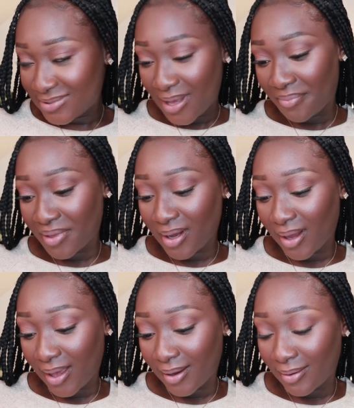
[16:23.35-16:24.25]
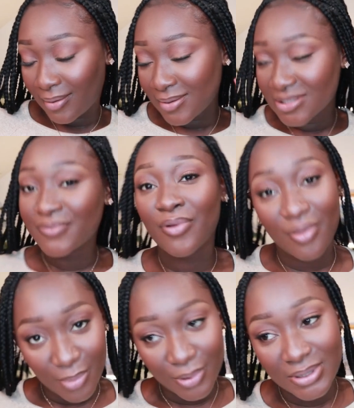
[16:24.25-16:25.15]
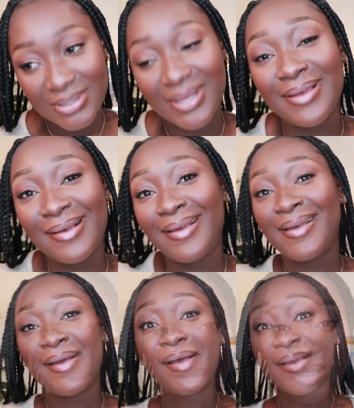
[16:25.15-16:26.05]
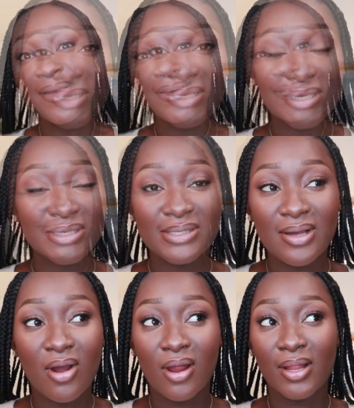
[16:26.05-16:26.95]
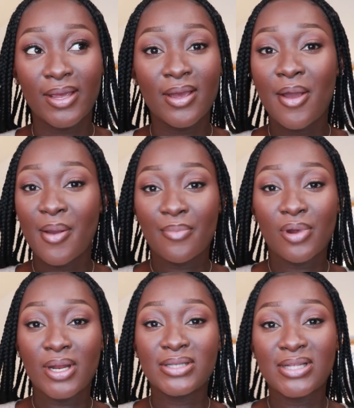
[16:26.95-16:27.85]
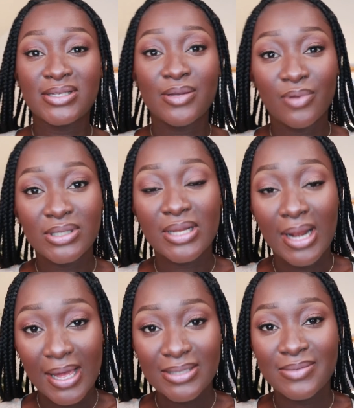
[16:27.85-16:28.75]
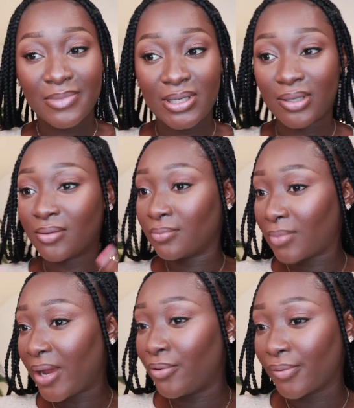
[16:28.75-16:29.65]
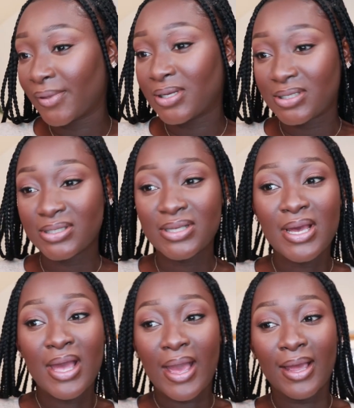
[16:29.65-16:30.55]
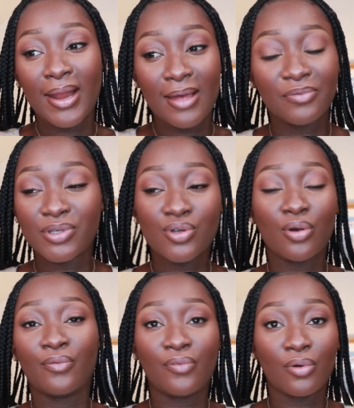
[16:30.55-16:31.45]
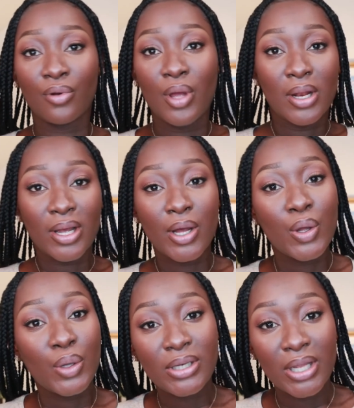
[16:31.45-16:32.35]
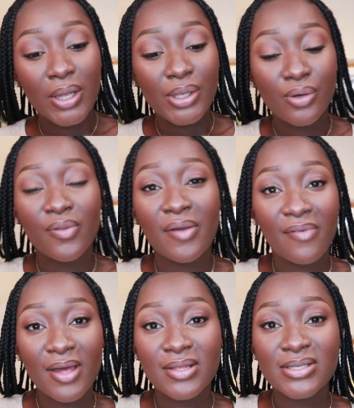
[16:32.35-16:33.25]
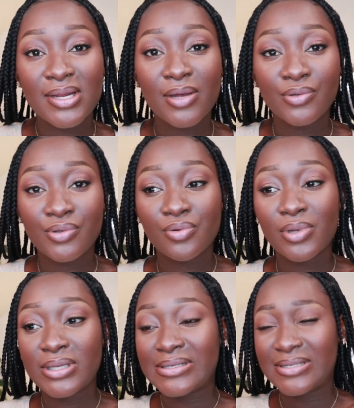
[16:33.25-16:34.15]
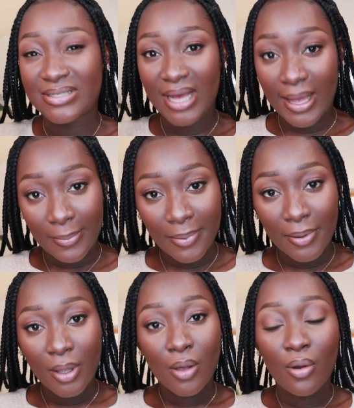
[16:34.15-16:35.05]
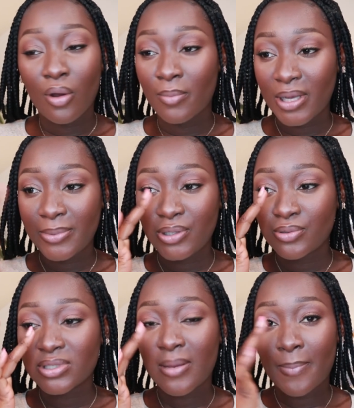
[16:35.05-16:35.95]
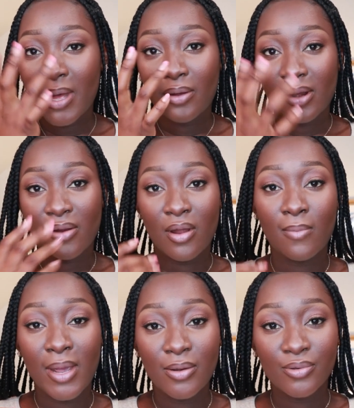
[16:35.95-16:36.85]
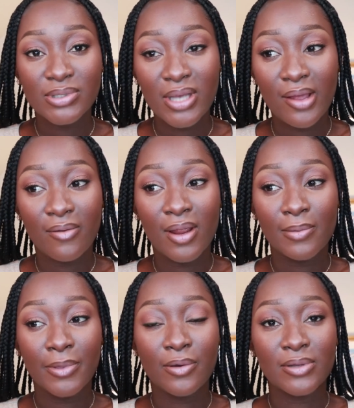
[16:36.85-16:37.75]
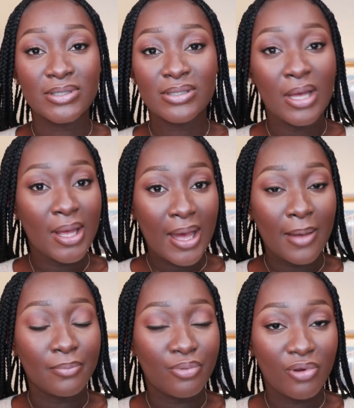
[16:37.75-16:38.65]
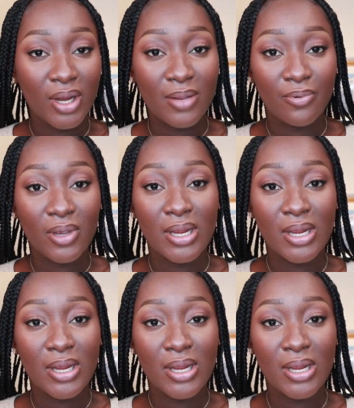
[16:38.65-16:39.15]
something that is for the books. These are like products that are going to last me. I know that these, I can have this on for like a good day. You know, the farthest that I'll do is dab or maybe use some powder around my nose area because I'm pretty